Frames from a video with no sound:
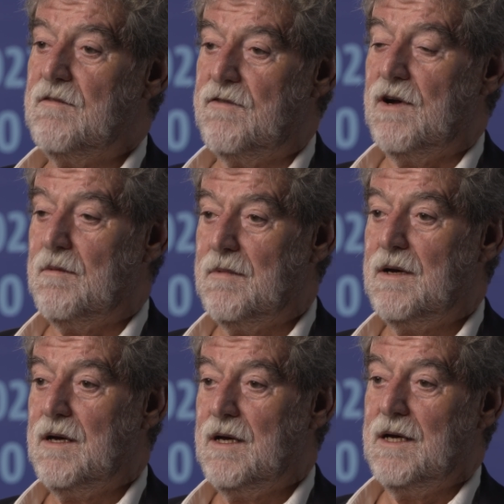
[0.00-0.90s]
from
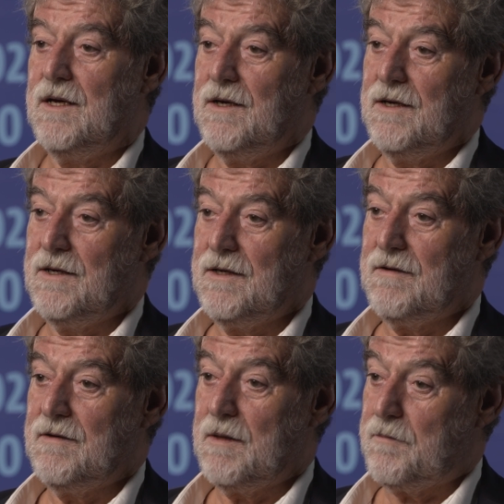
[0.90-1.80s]

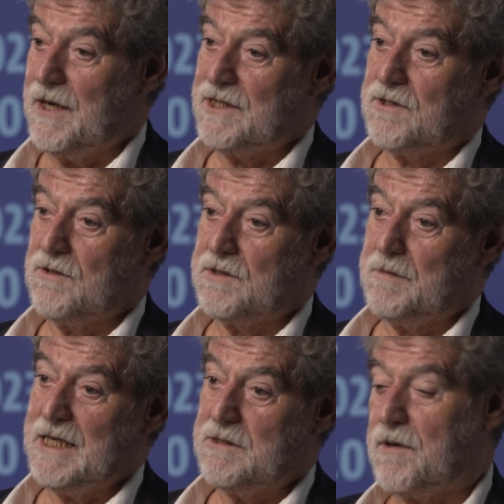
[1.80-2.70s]
the Presto
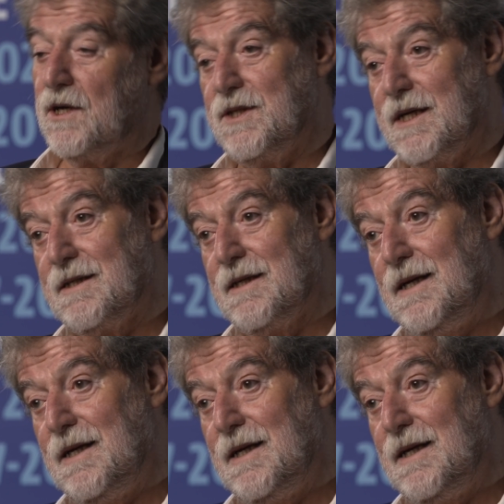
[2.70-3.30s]
Space project.